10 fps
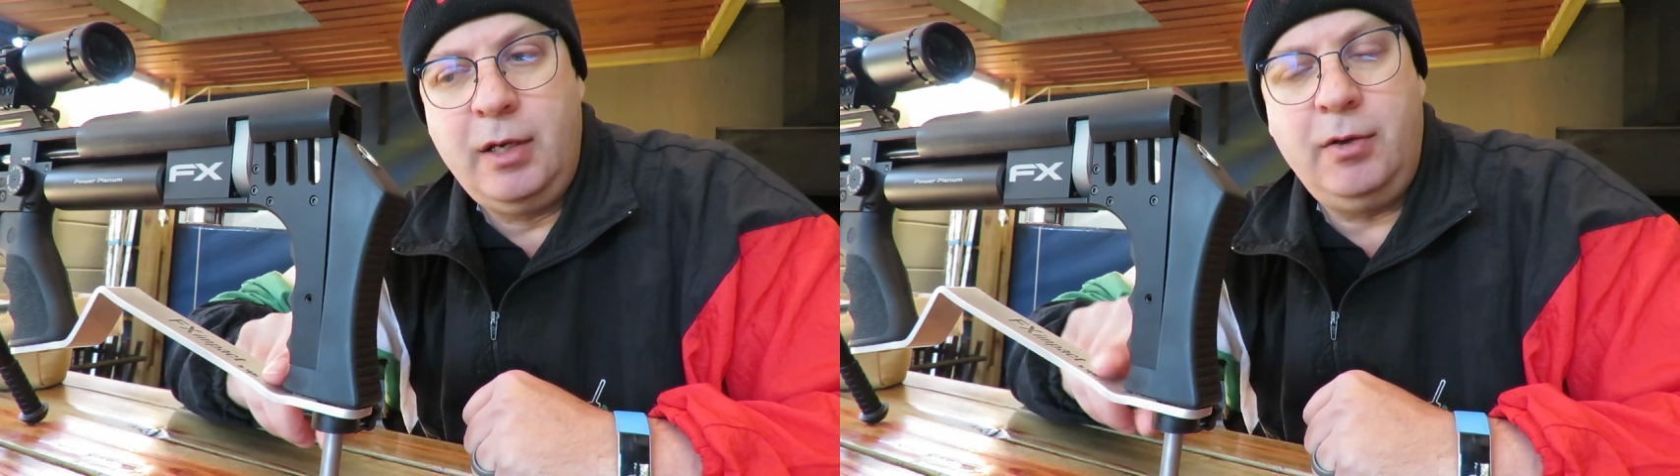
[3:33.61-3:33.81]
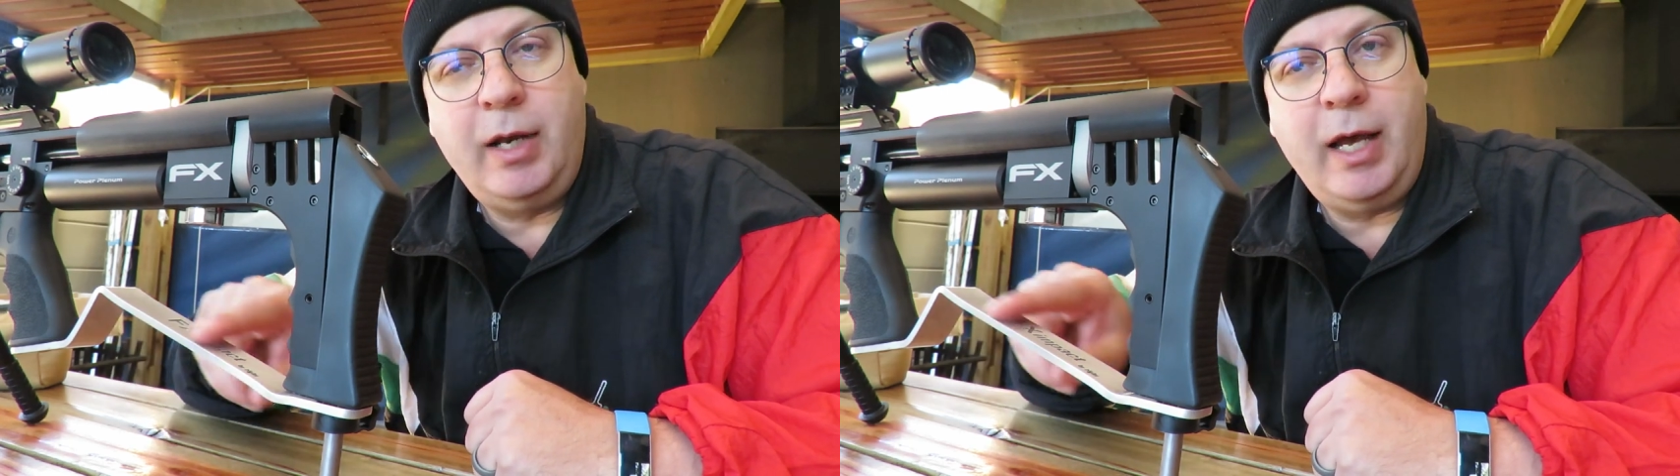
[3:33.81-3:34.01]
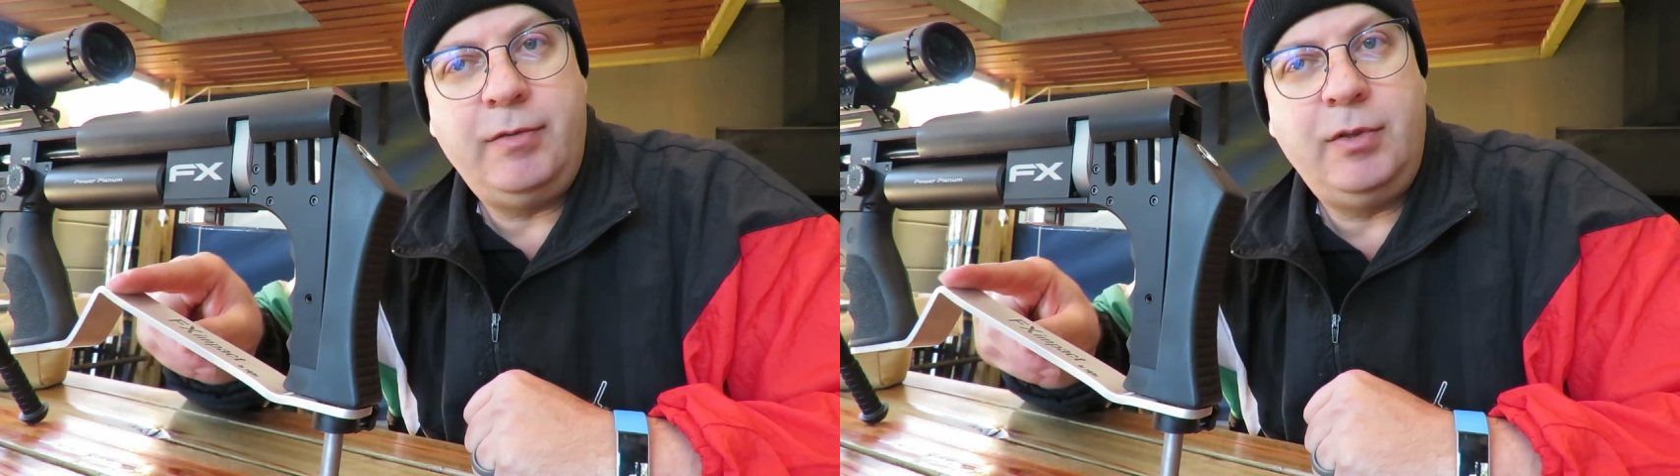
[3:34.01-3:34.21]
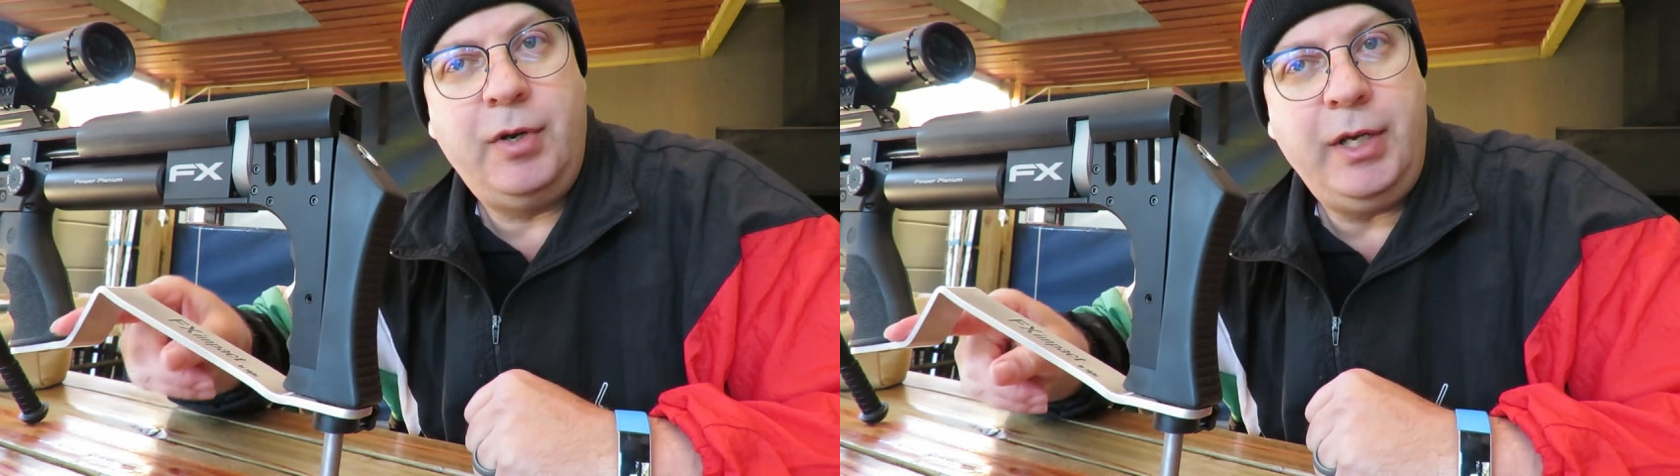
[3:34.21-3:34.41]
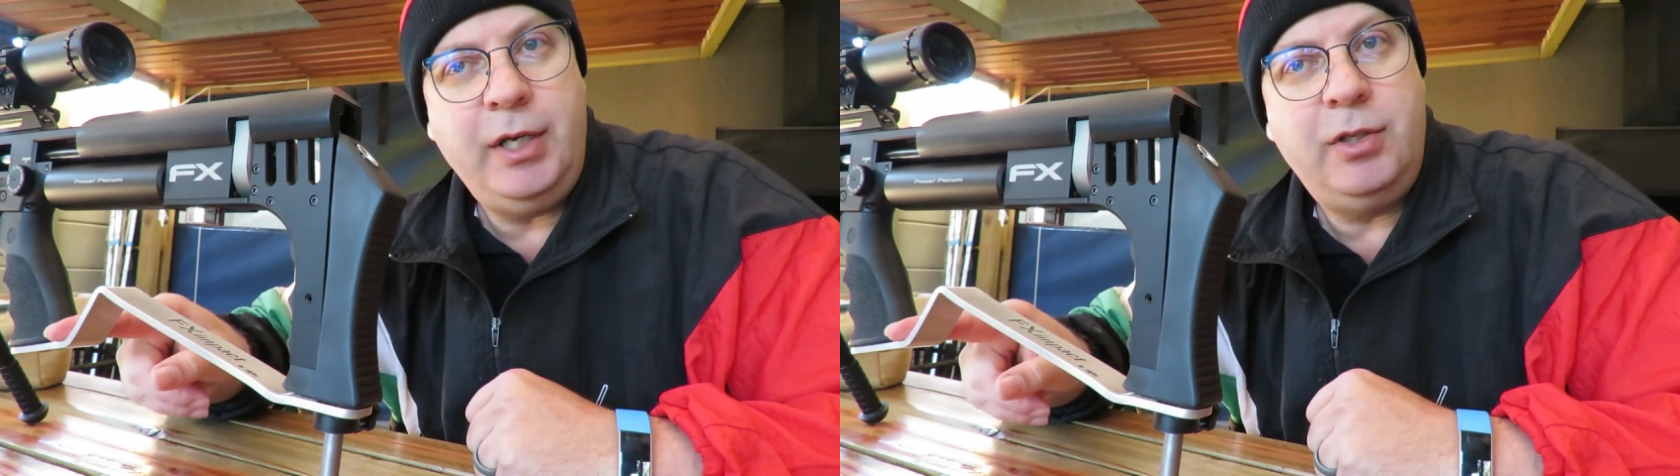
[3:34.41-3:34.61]
you'll have
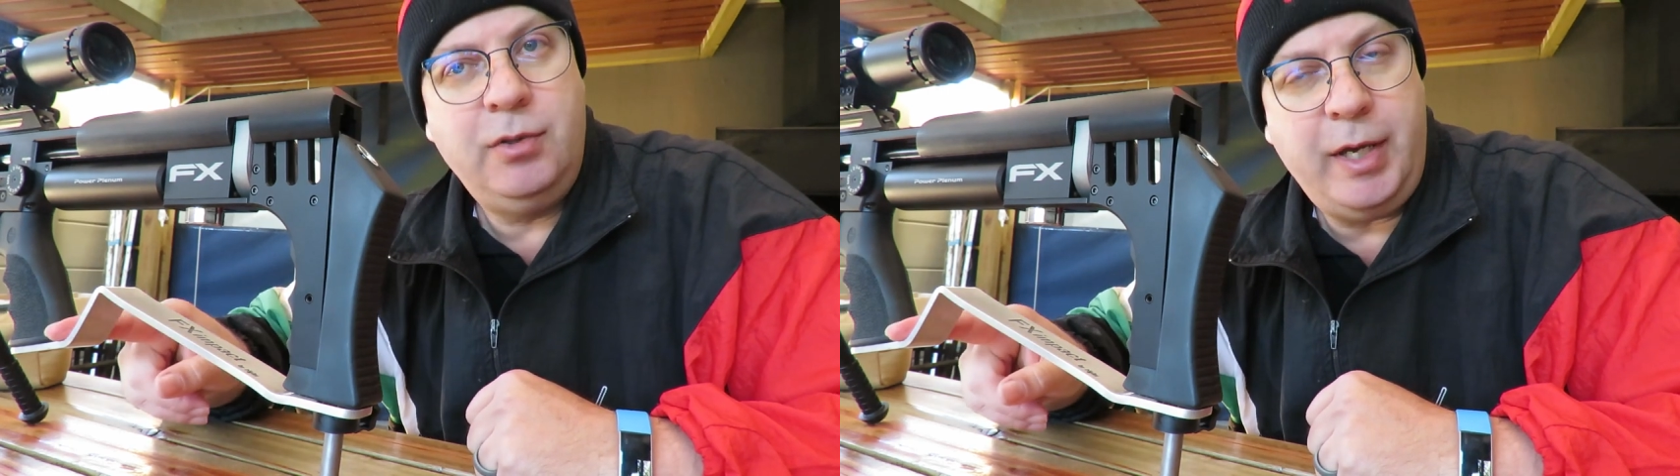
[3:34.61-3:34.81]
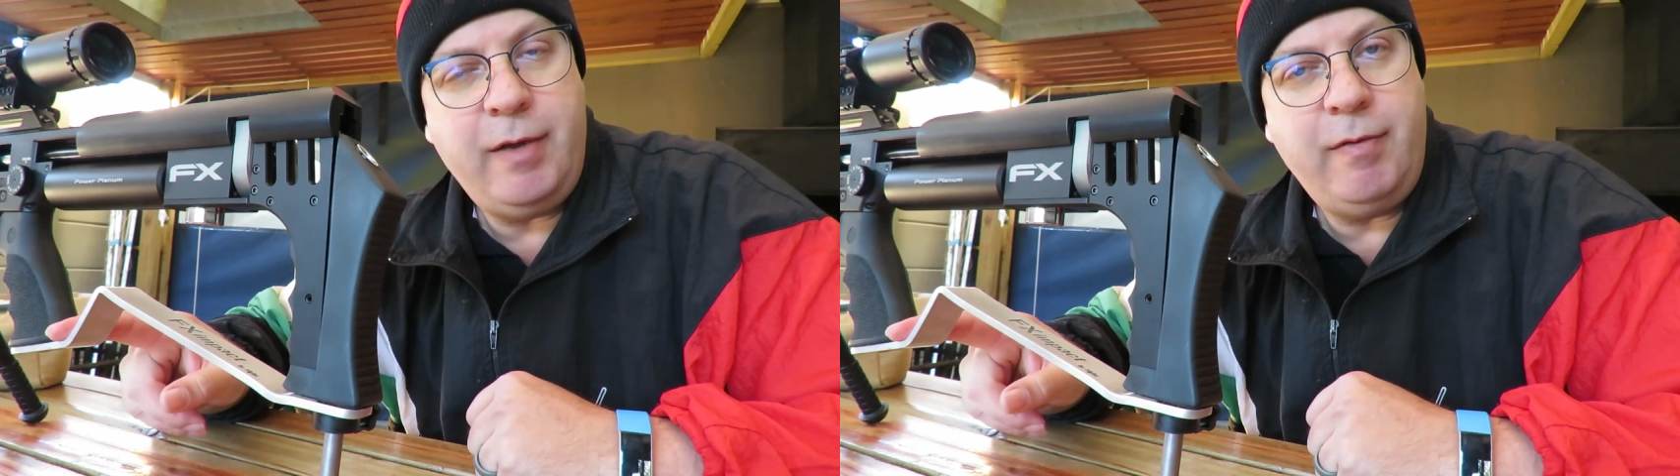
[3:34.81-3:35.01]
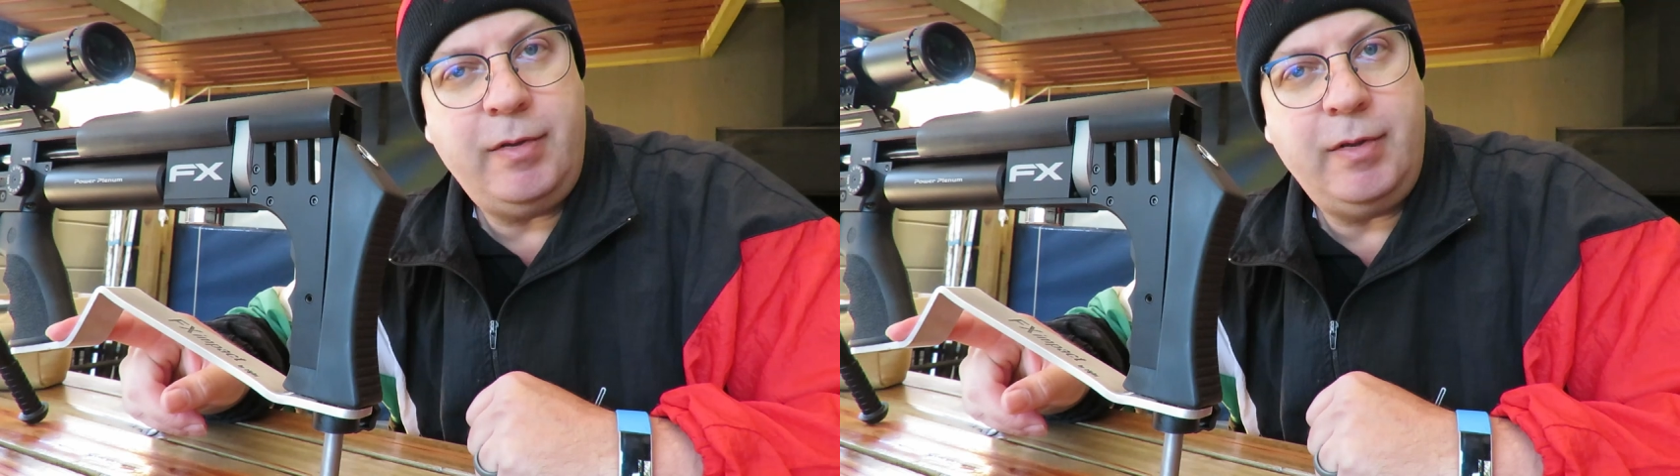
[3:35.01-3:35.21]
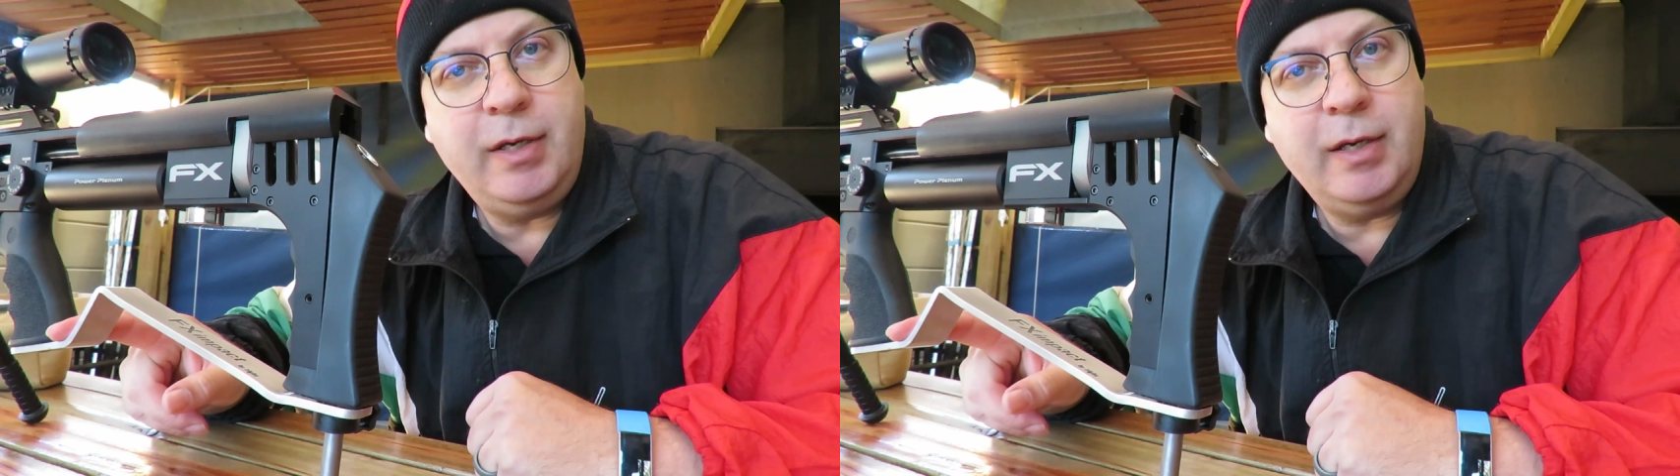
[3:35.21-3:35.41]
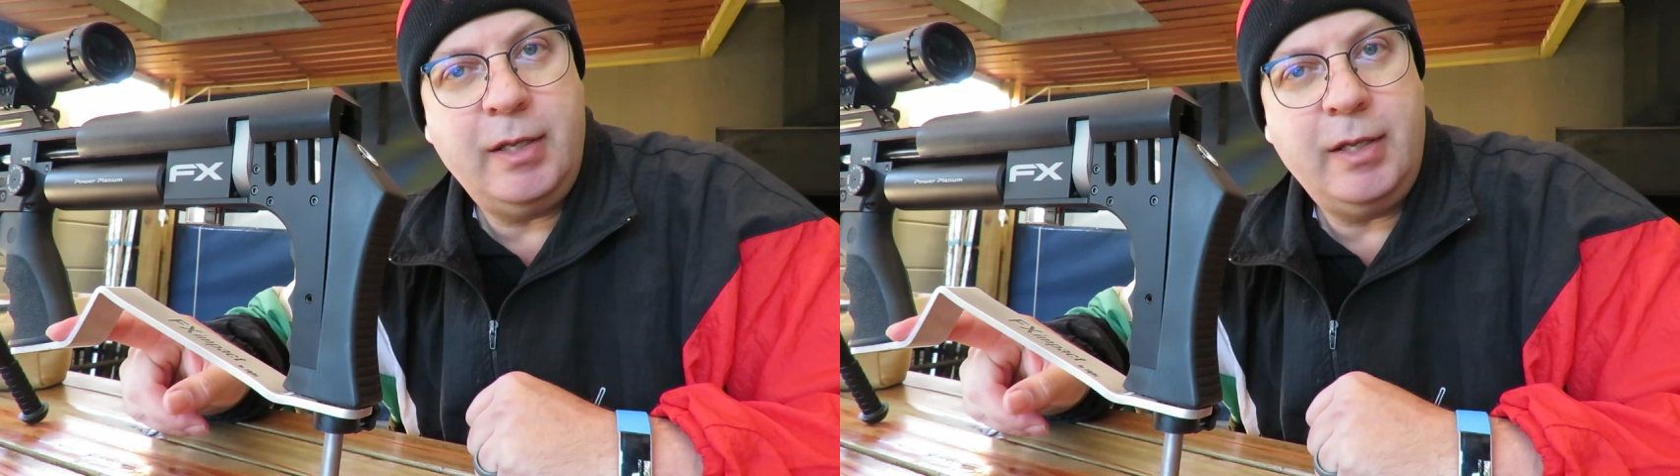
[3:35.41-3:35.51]
to redo everything,